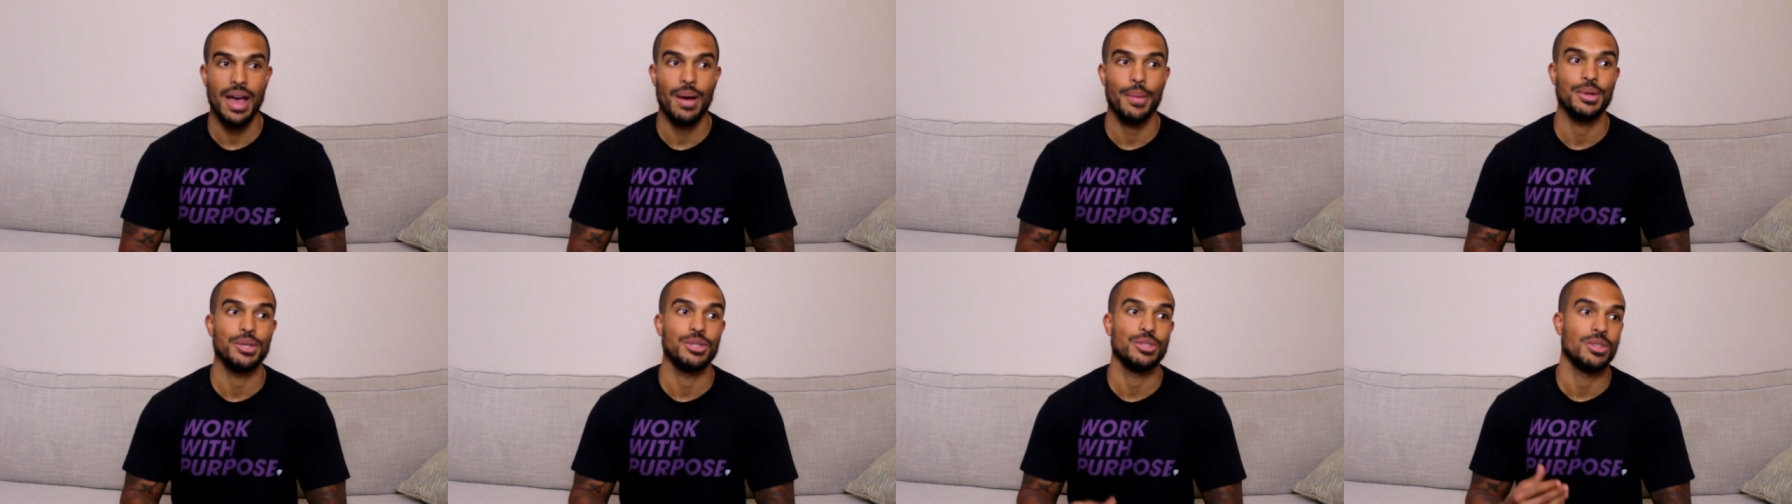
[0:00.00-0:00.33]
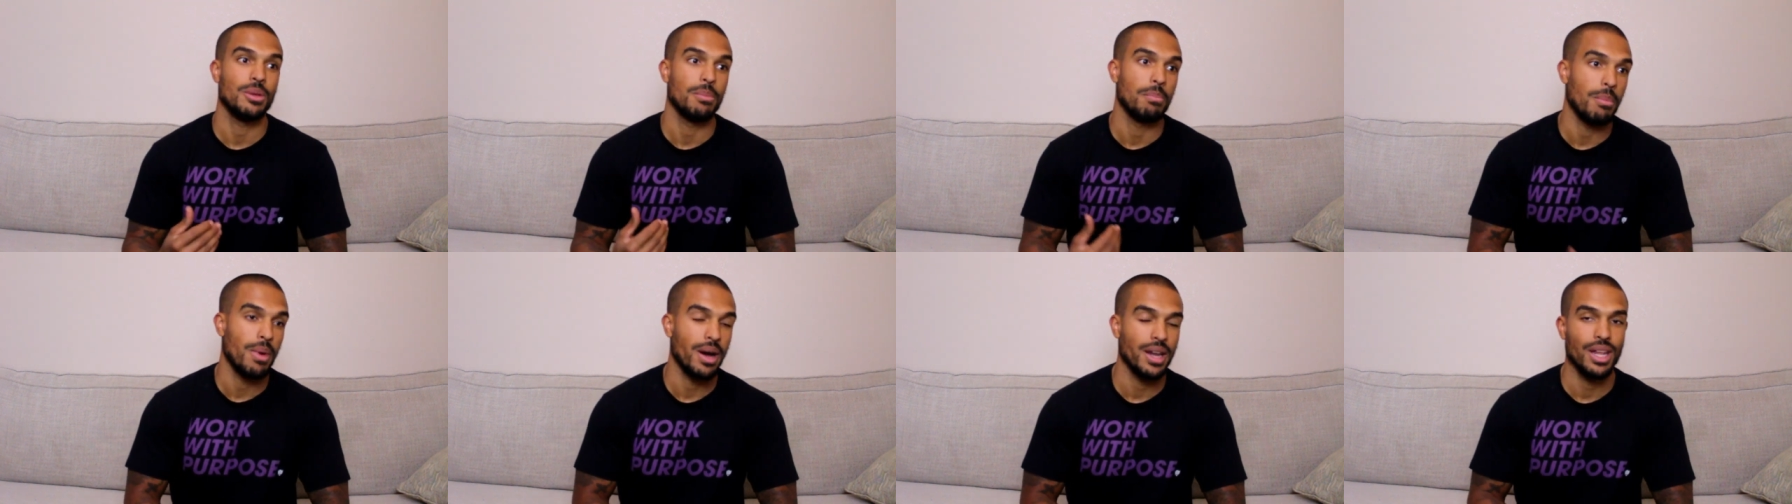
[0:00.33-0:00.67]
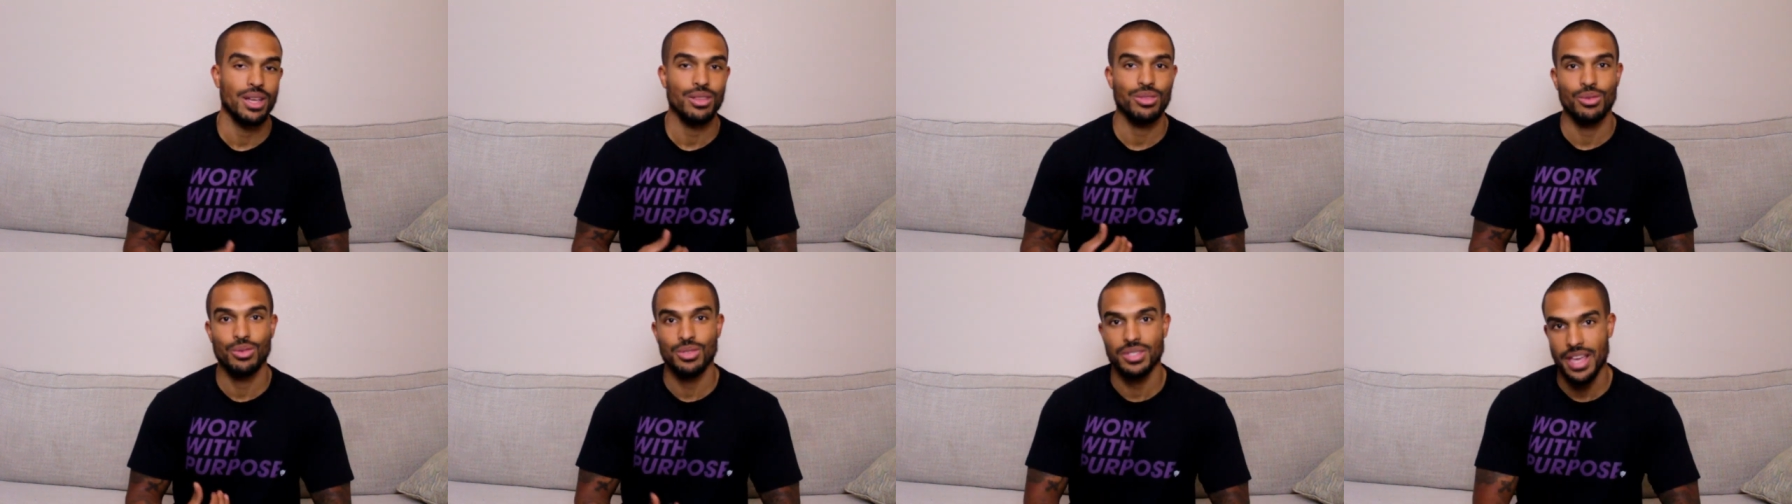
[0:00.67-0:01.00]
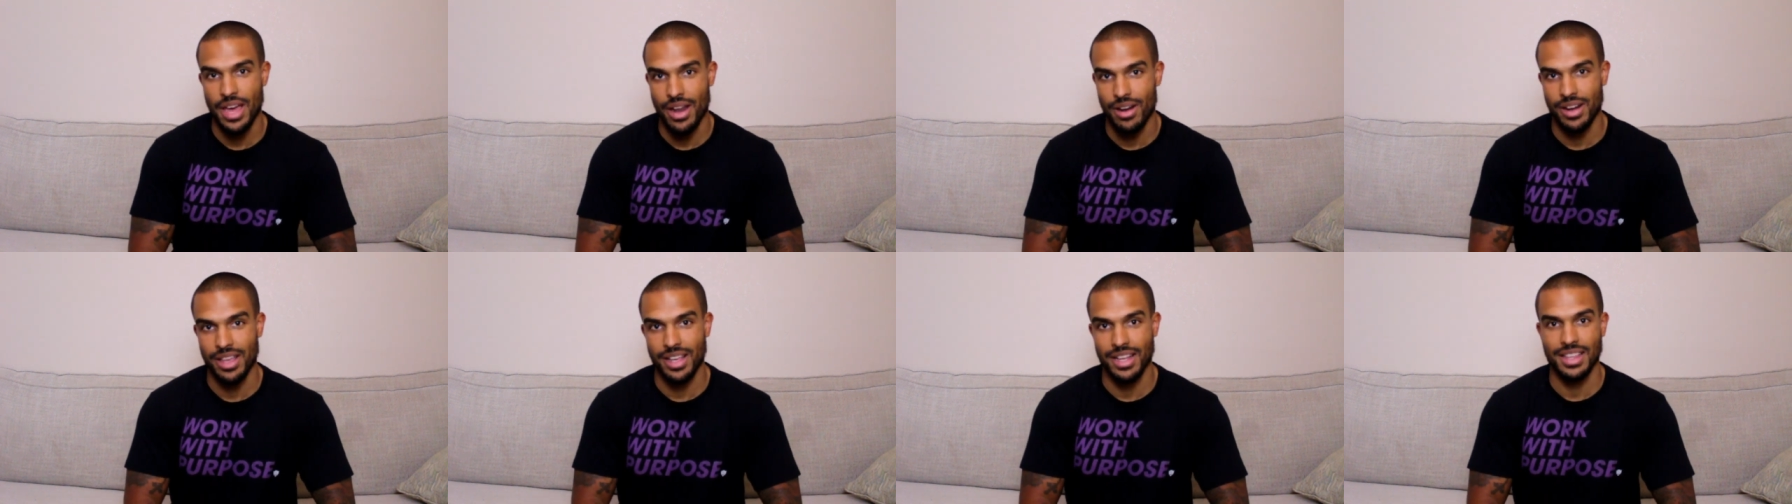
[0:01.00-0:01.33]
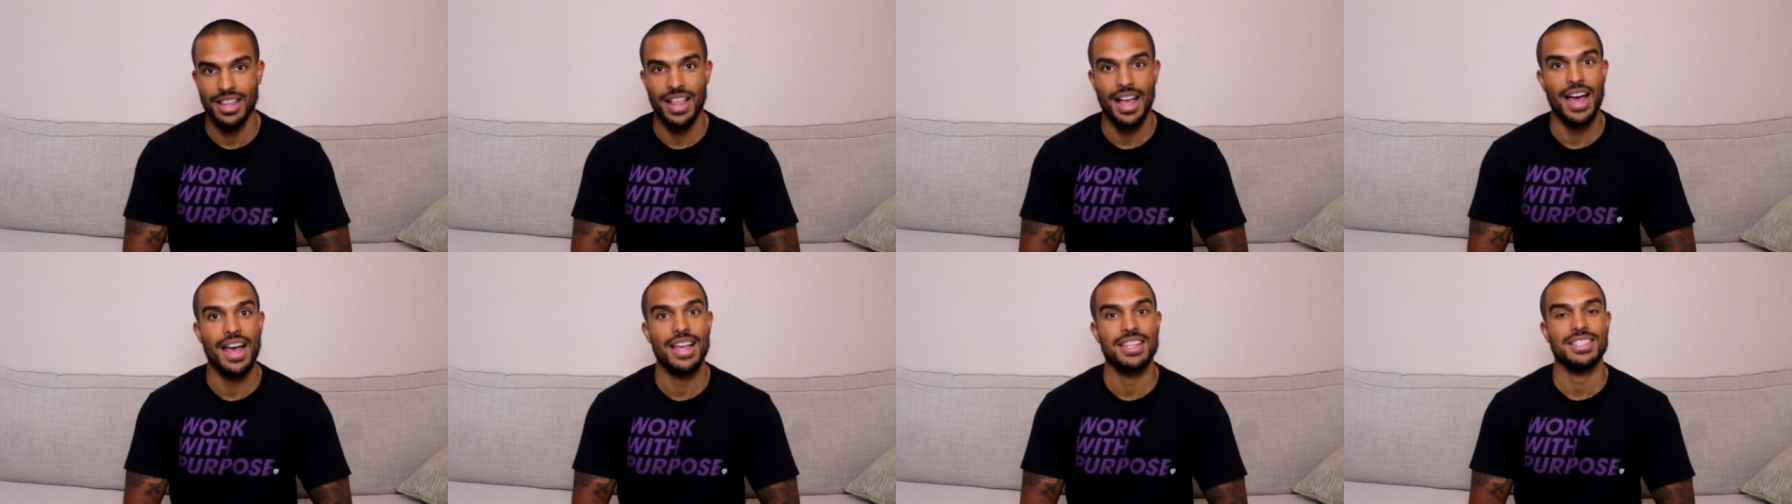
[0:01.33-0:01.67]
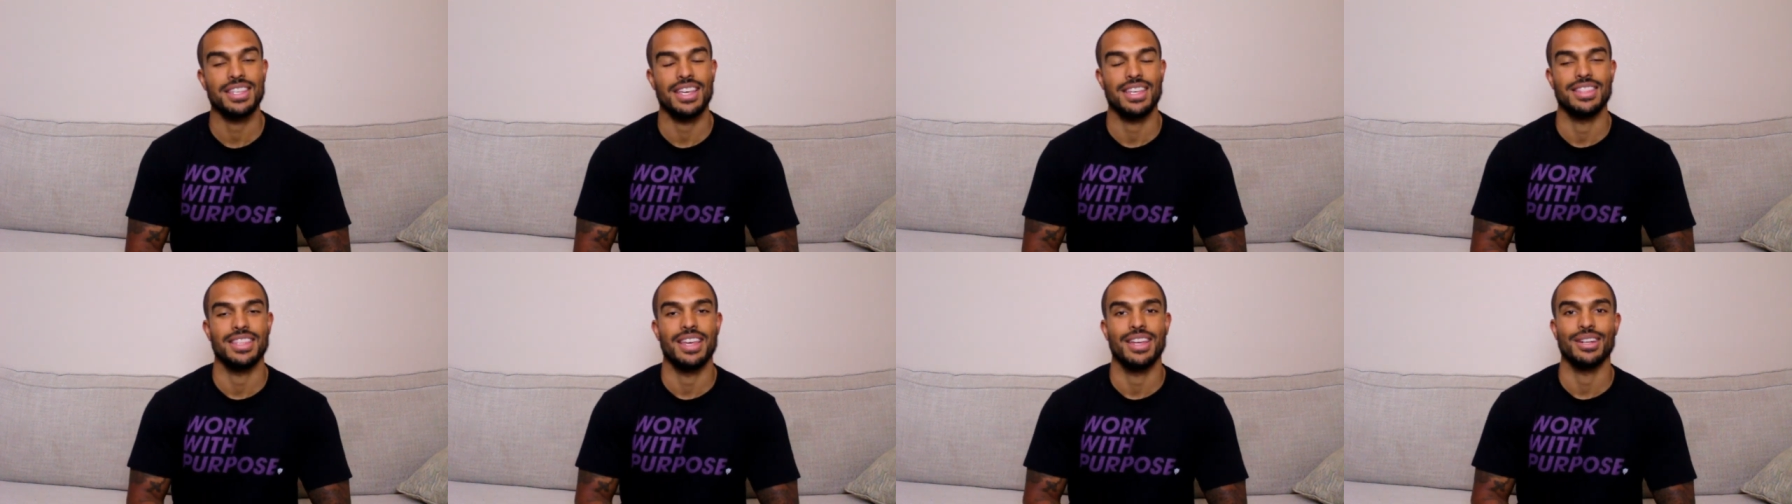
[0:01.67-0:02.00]
I would do the Monday through Saturday
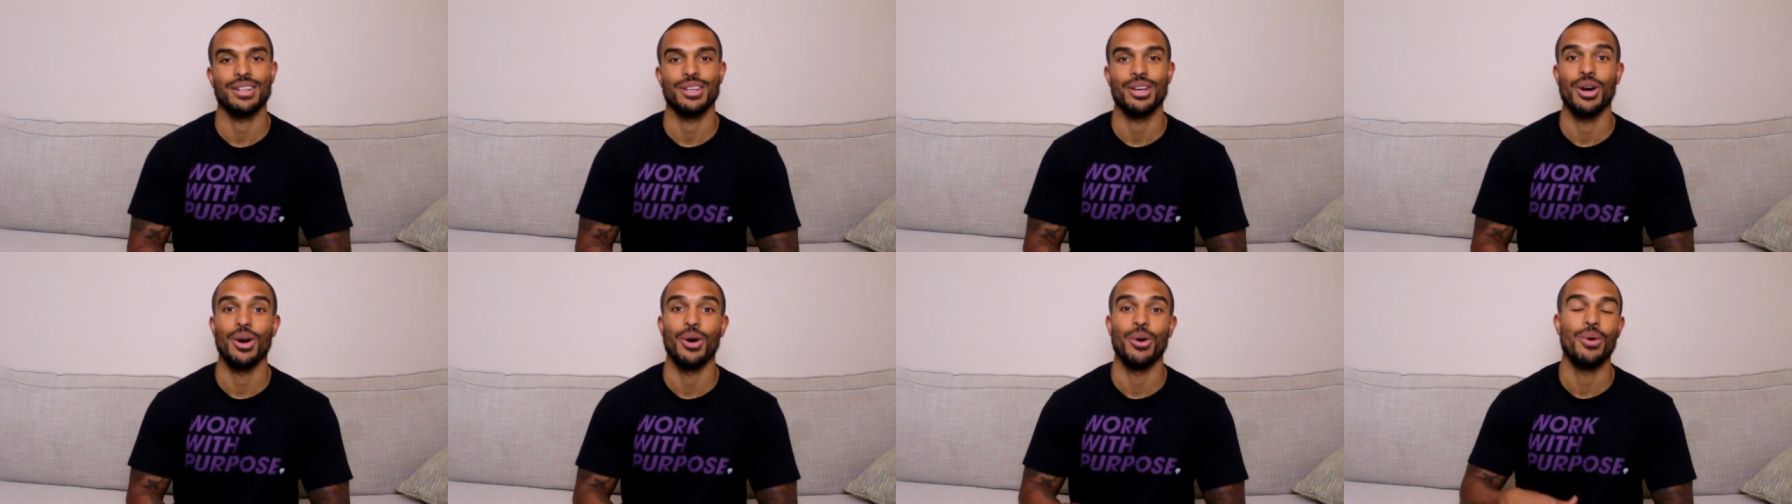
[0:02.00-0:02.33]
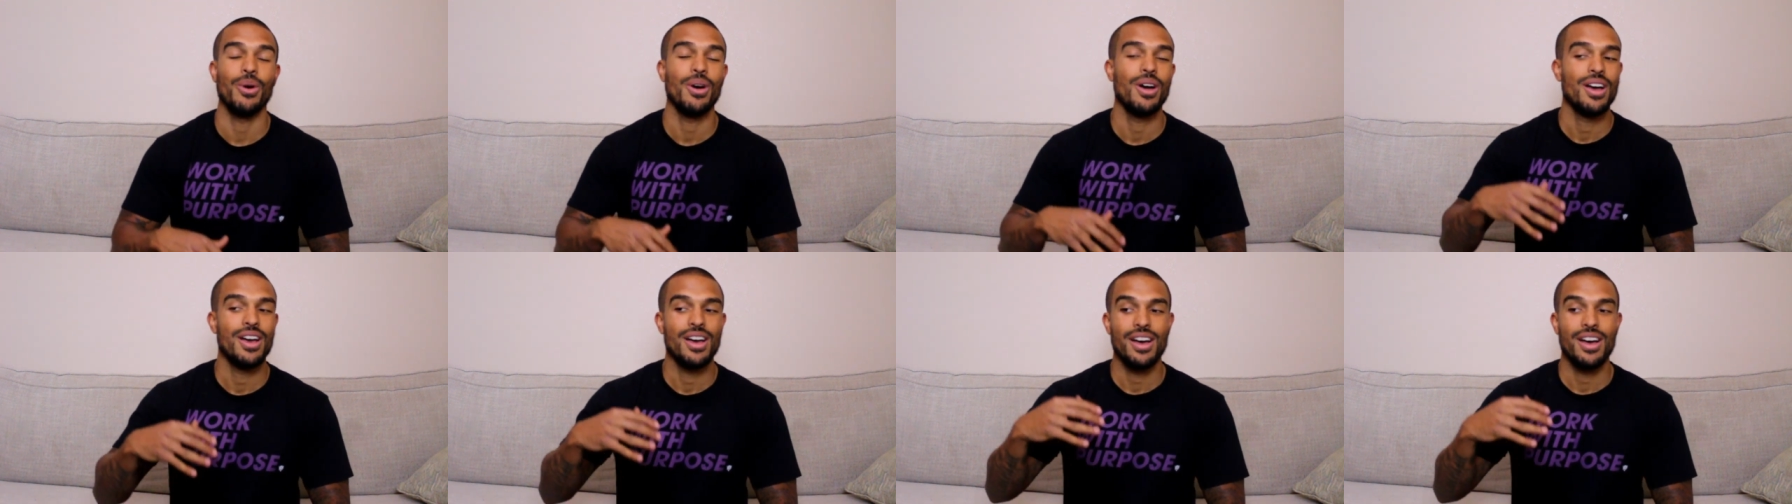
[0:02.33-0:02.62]
class, and then go